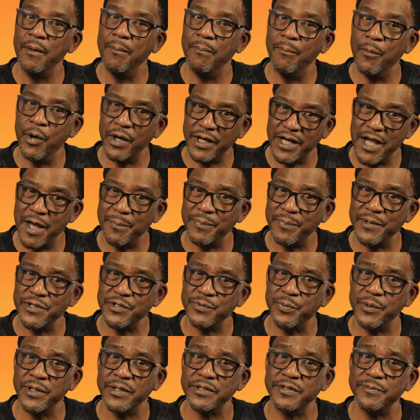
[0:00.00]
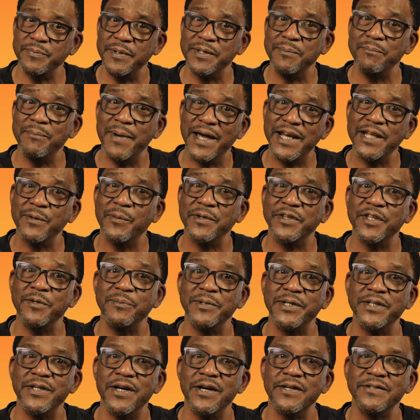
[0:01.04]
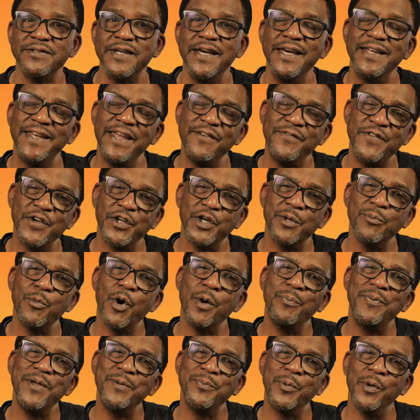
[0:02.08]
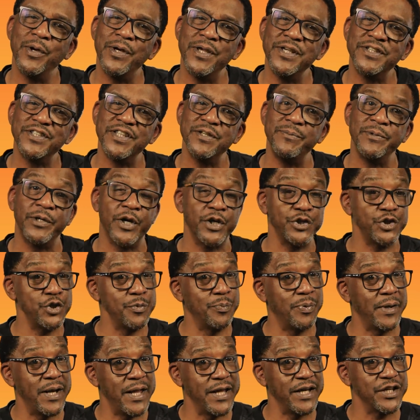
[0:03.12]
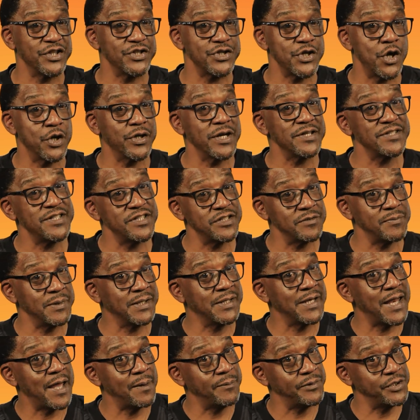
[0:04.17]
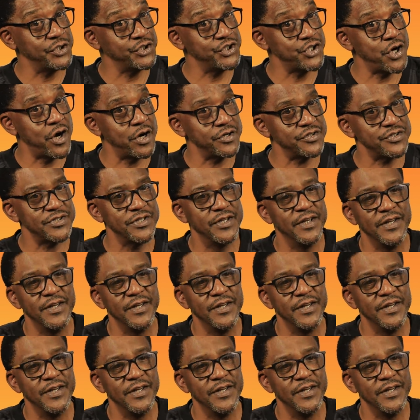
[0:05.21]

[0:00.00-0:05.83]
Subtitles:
More companies want to spend money with them because they figure more people are listening because you're playing a song that seems to be climbing the charts.